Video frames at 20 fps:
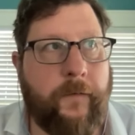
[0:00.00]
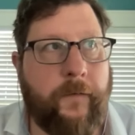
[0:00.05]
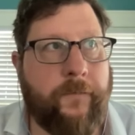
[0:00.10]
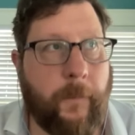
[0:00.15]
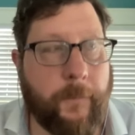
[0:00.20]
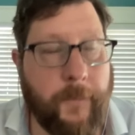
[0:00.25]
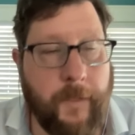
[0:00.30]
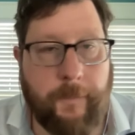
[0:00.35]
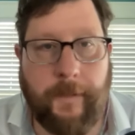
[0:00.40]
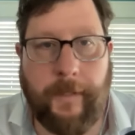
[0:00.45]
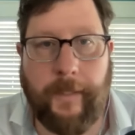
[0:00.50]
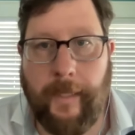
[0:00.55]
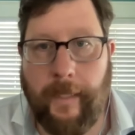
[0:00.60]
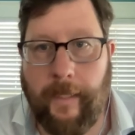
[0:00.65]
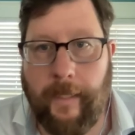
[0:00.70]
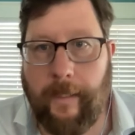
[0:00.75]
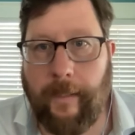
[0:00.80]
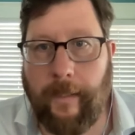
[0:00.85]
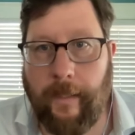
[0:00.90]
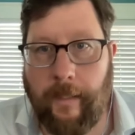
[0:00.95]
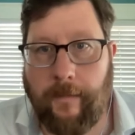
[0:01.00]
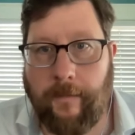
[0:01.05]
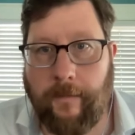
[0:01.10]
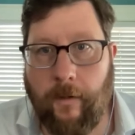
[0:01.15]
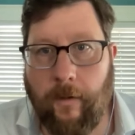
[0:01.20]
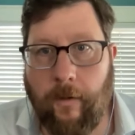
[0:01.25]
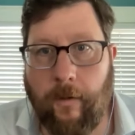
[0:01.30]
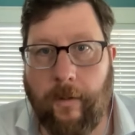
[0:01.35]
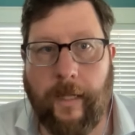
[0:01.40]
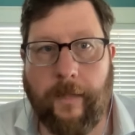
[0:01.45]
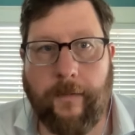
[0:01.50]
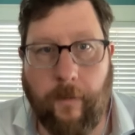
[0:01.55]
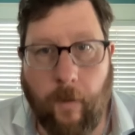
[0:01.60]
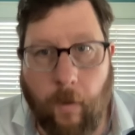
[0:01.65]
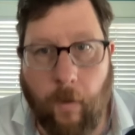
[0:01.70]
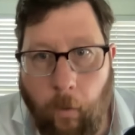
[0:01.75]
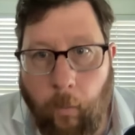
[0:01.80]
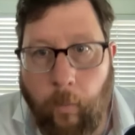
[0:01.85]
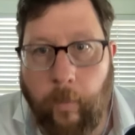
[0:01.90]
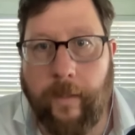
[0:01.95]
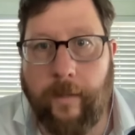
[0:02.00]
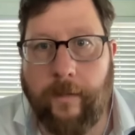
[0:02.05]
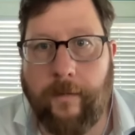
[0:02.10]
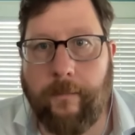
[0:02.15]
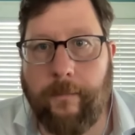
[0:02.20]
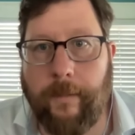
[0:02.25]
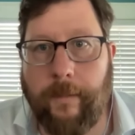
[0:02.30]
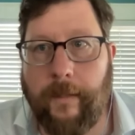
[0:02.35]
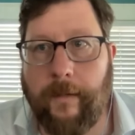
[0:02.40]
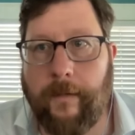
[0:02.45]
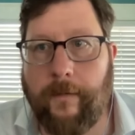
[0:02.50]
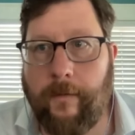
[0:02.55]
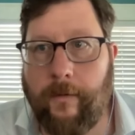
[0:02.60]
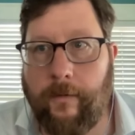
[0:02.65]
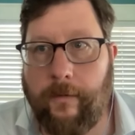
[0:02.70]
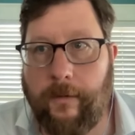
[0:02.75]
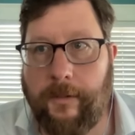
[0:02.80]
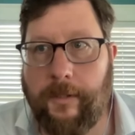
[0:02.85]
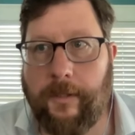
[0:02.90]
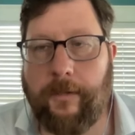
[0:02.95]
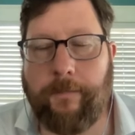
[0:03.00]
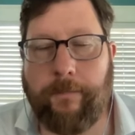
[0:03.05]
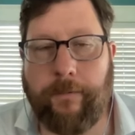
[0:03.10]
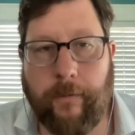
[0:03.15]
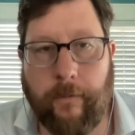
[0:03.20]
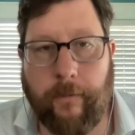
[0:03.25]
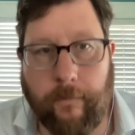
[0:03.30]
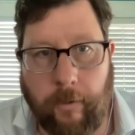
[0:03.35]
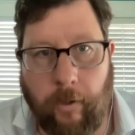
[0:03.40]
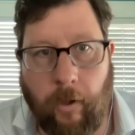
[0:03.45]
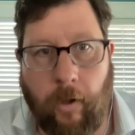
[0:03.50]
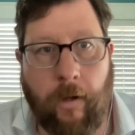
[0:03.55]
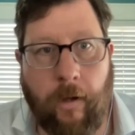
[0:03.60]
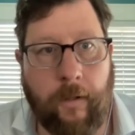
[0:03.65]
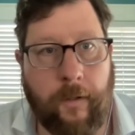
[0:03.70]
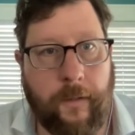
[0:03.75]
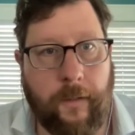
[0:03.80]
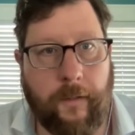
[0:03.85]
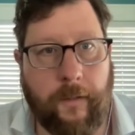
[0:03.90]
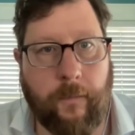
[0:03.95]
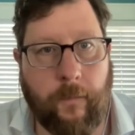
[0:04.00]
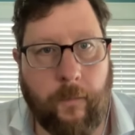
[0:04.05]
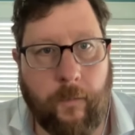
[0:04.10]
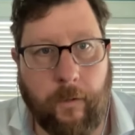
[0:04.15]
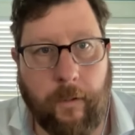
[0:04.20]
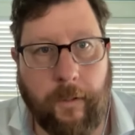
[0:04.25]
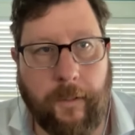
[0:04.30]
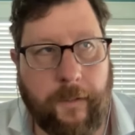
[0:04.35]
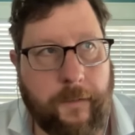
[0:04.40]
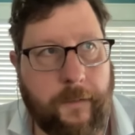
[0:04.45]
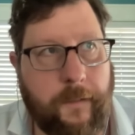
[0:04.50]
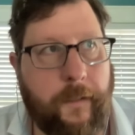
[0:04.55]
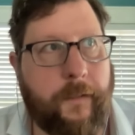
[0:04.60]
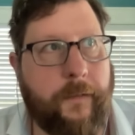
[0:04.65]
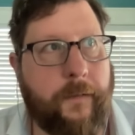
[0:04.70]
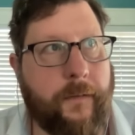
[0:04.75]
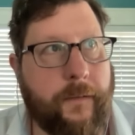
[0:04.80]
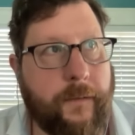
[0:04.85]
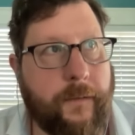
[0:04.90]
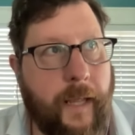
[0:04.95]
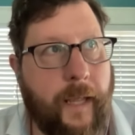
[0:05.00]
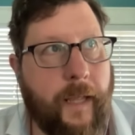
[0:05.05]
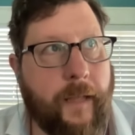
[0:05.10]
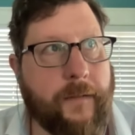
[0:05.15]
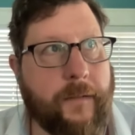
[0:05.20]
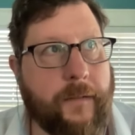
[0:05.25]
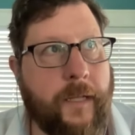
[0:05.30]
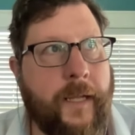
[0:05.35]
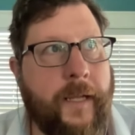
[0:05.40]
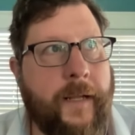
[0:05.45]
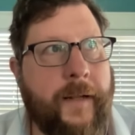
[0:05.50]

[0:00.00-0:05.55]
From the beginning, his goal has always been to just prolong this war because he understands